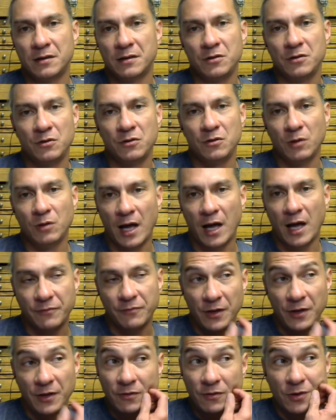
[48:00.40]
a new
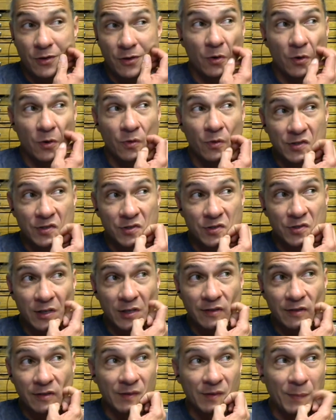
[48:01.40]
life, even though they still
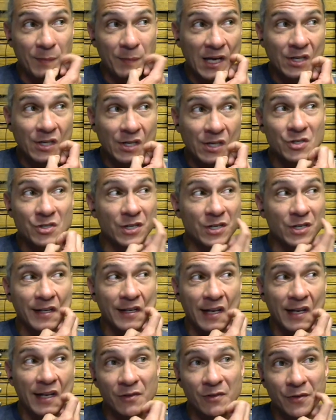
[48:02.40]
live in a mansion
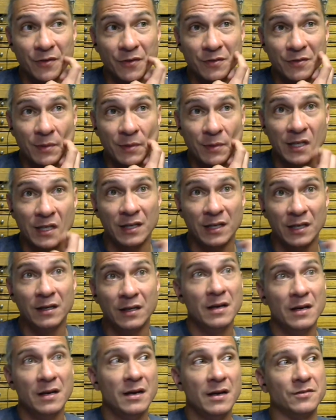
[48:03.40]
and they have all this money
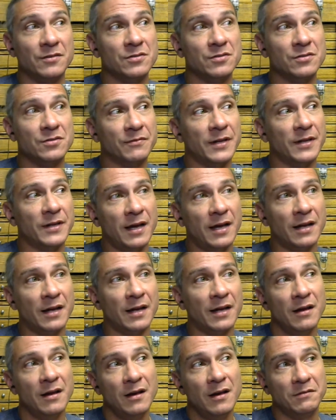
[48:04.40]
and stuff like
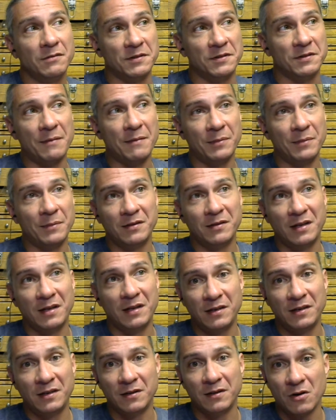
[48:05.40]
that. Does that mean they
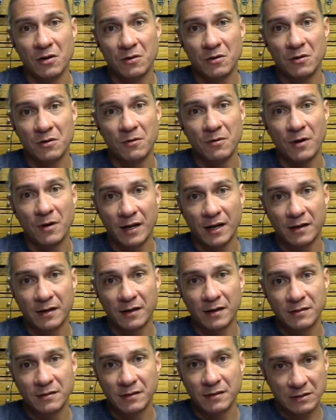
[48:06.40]
need to go
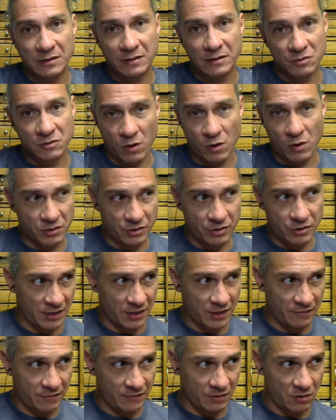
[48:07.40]
and squander it
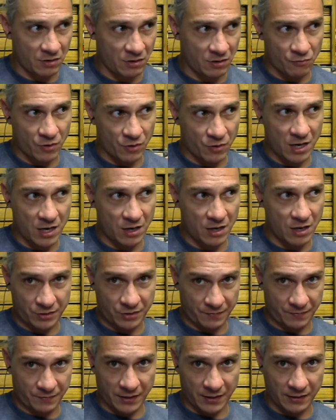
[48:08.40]
and give it all away or
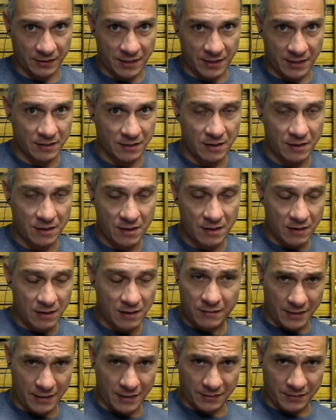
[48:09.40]
something like that?
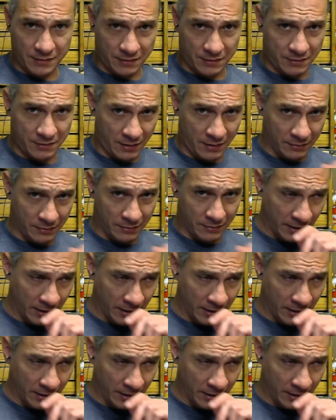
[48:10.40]
Not necessarily.